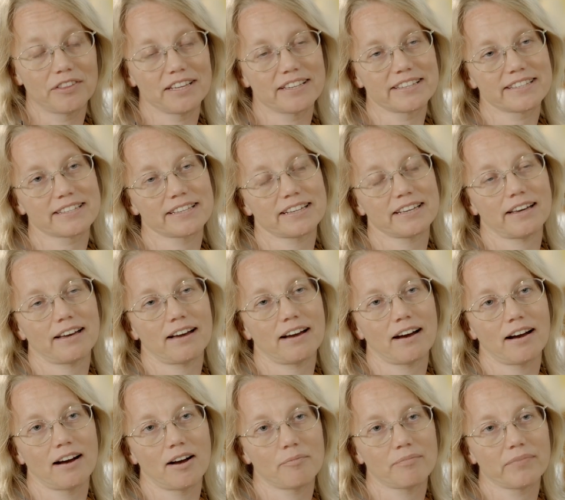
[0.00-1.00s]
these
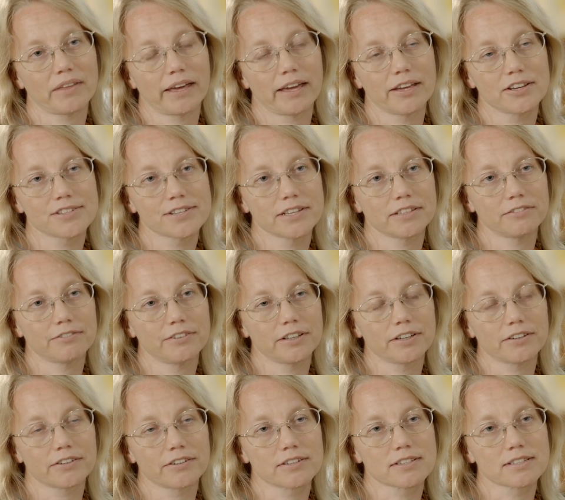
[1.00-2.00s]
um, ancient
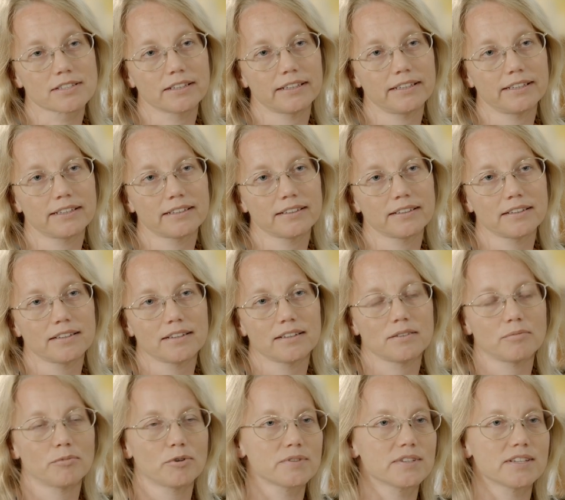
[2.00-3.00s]
figures, like
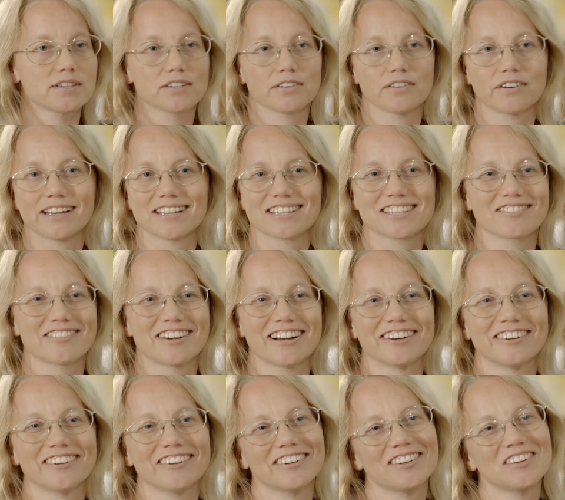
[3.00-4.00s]
Moses or
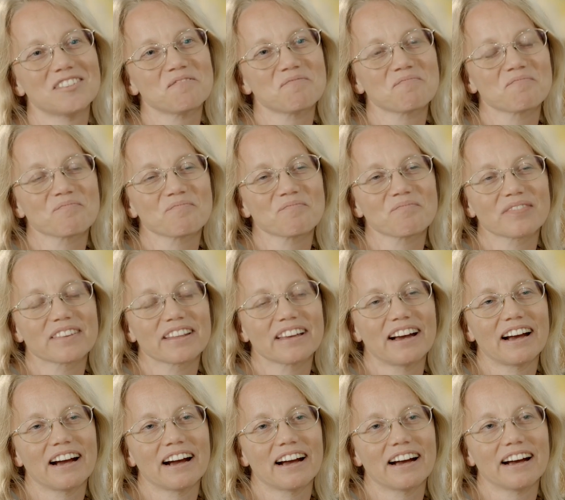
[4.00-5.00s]
Ezra or
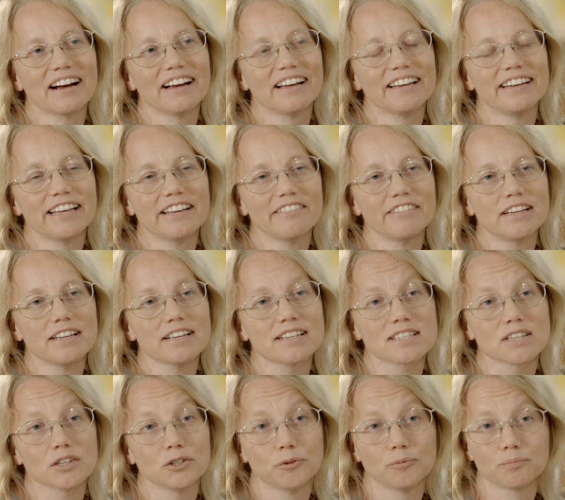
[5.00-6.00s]
uh, David.
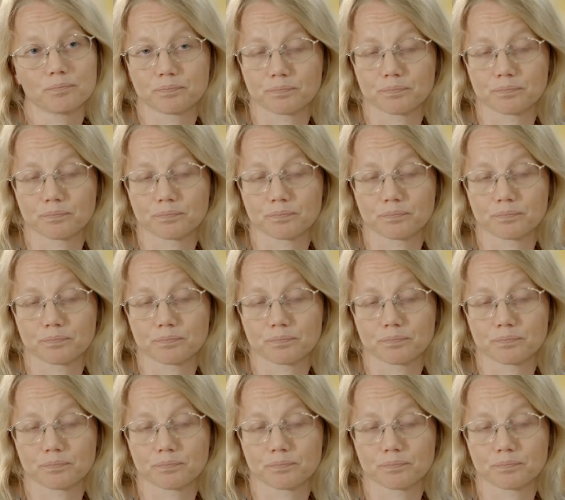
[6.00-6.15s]
So